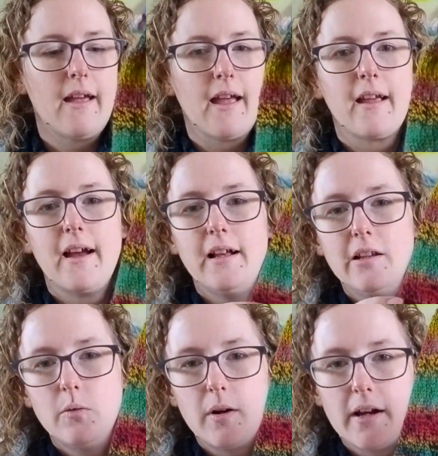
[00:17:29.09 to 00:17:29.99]
And
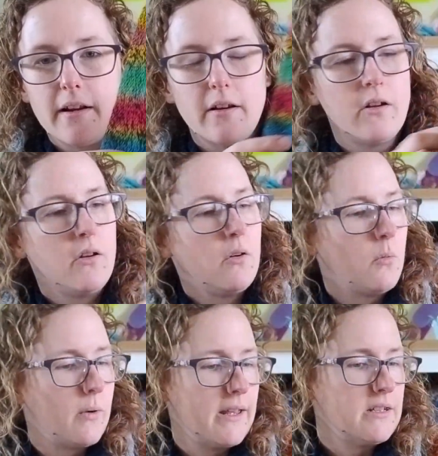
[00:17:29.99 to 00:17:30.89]
colour 1
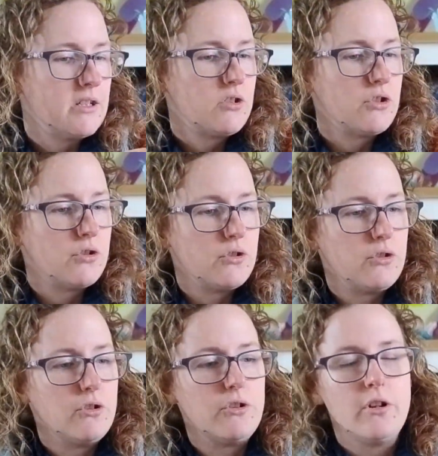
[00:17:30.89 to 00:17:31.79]
went
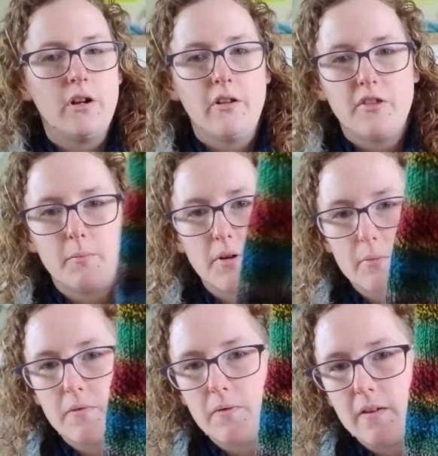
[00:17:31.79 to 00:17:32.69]
to the
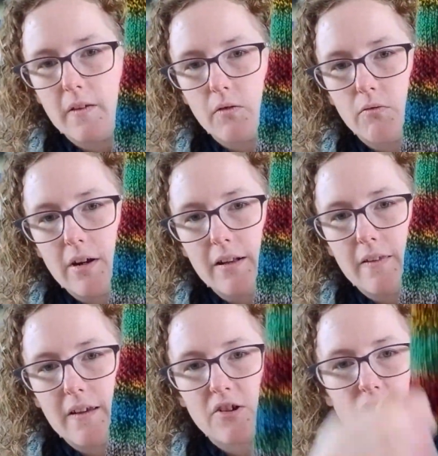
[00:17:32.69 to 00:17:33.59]
bottom of this
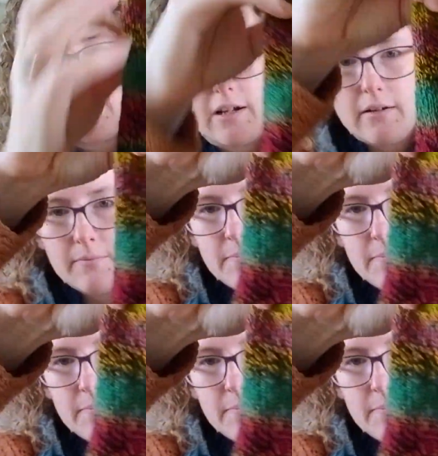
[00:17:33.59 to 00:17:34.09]
green section here.